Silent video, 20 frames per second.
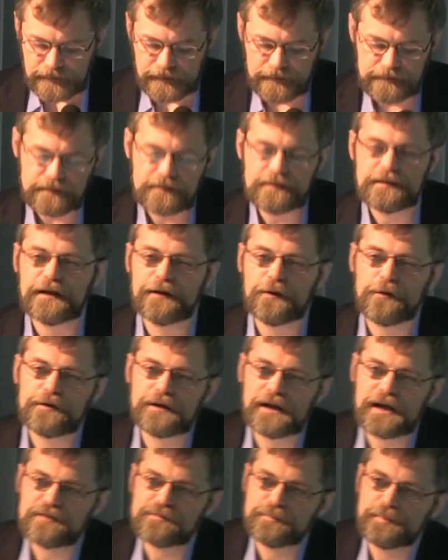I think there are
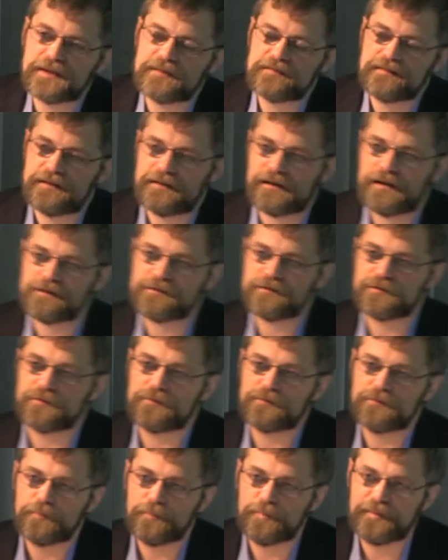other aspects that
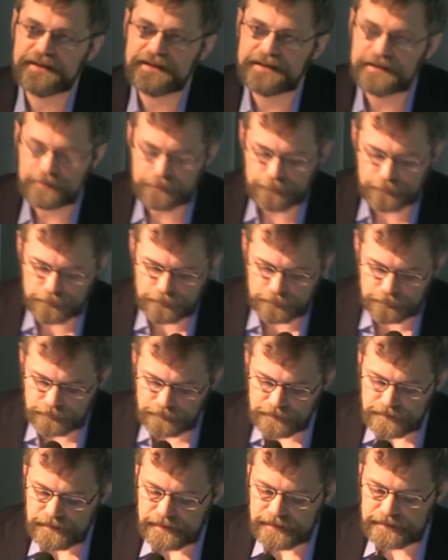also play a
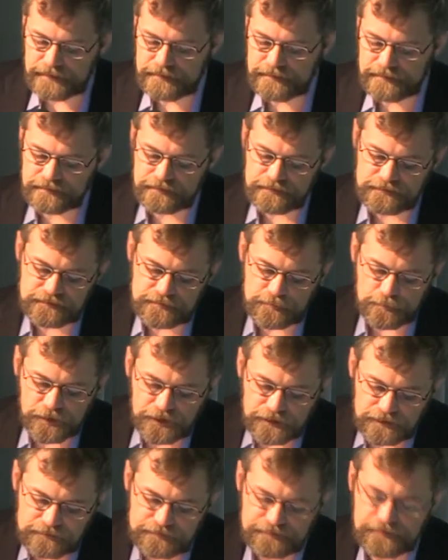role. And I think the
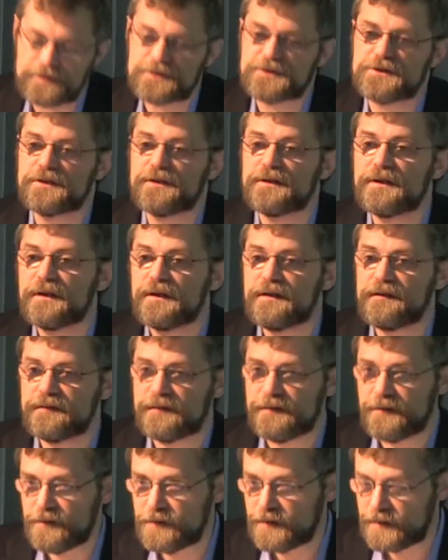symbolic function is
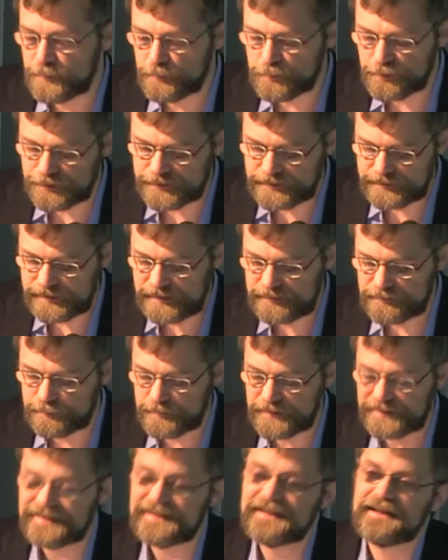another important
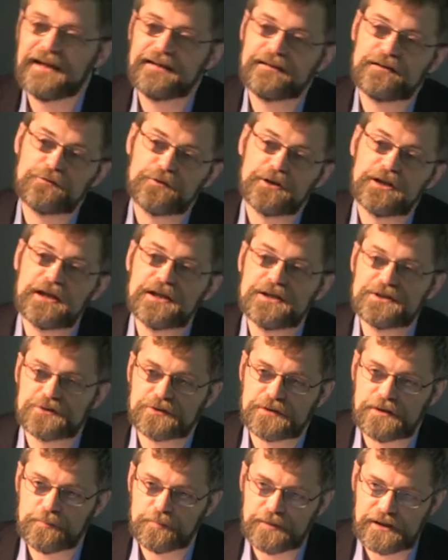aspect, and the
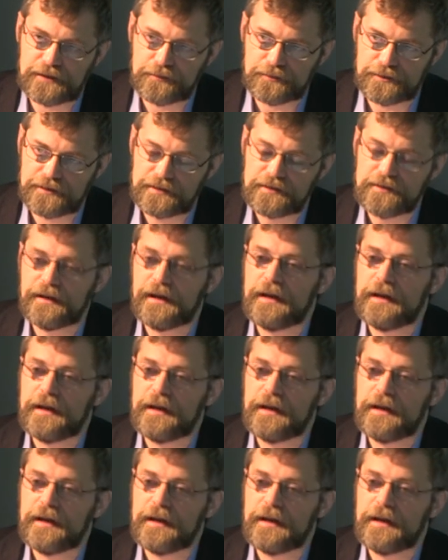relational power.